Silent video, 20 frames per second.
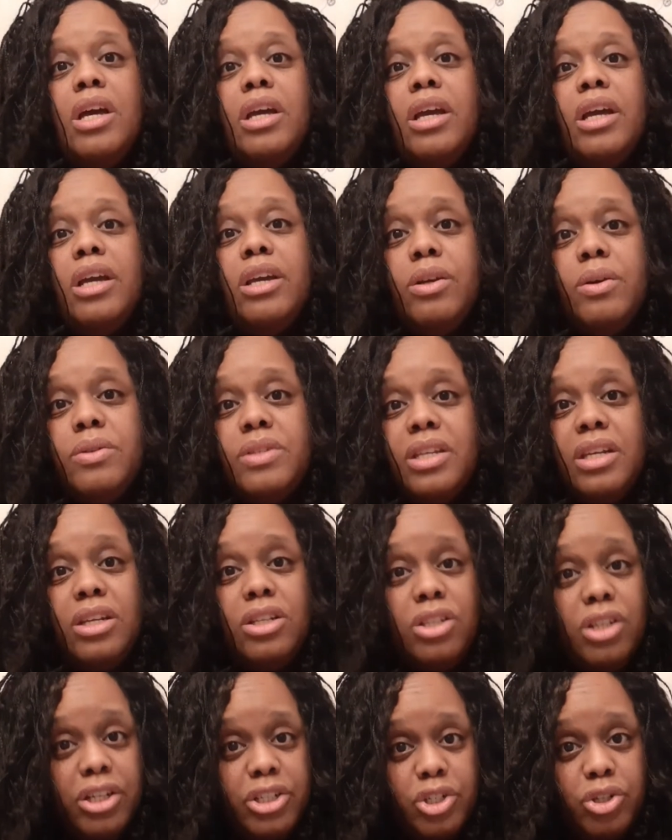he used an
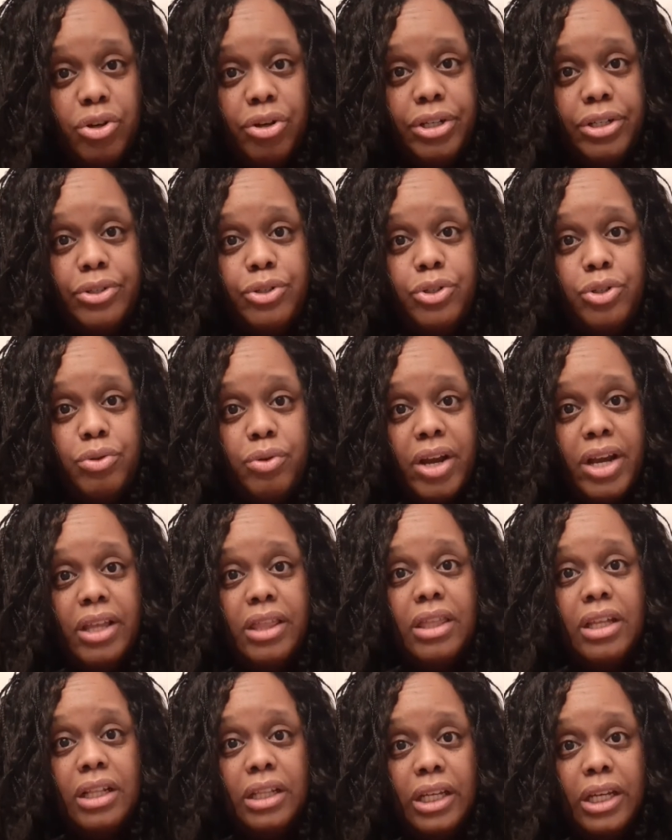industrial strength
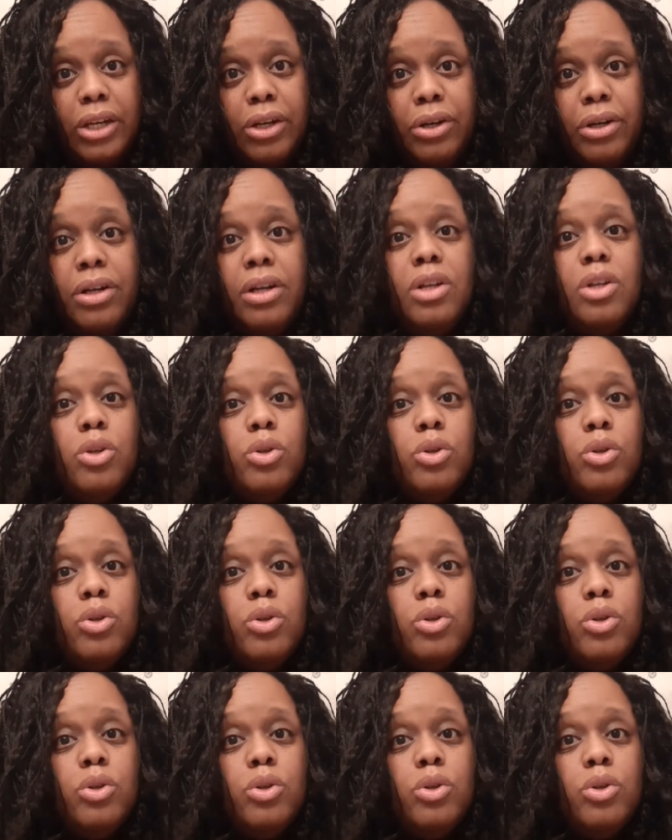cleaner,